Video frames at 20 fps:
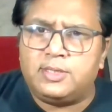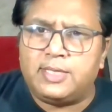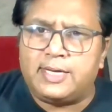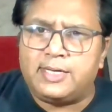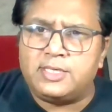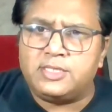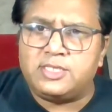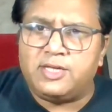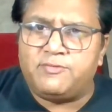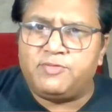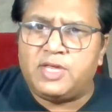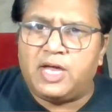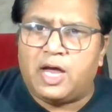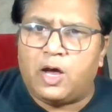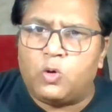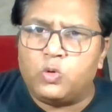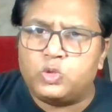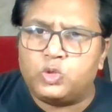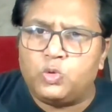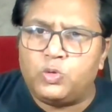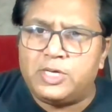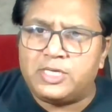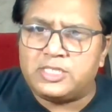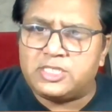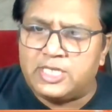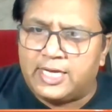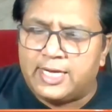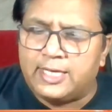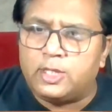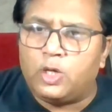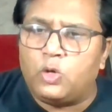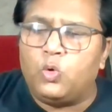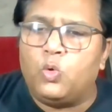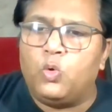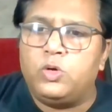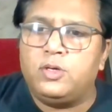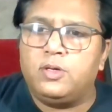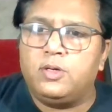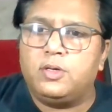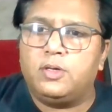that is if the household has taken the
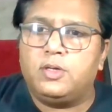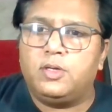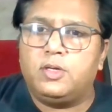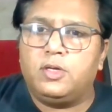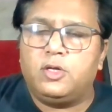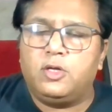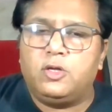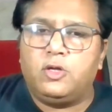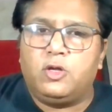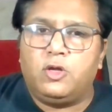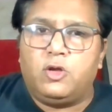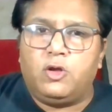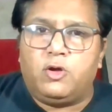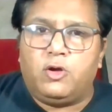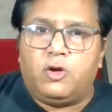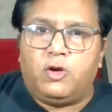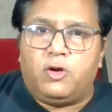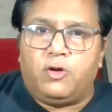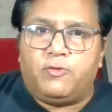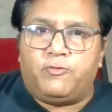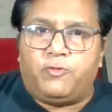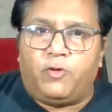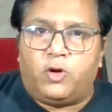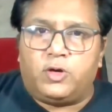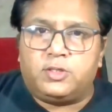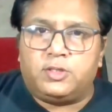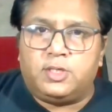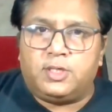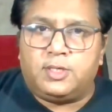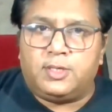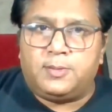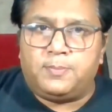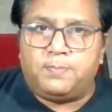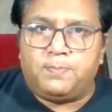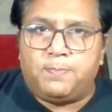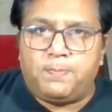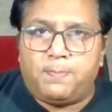loan for the